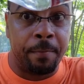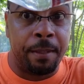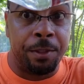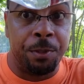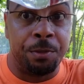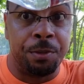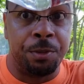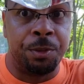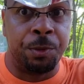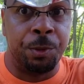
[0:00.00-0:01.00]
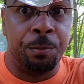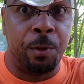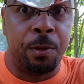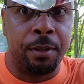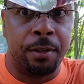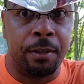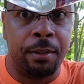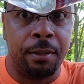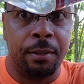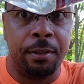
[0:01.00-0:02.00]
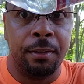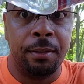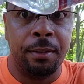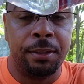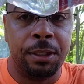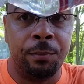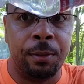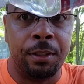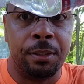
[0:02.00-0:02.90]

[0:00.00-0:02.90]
And then you screw more. See if we can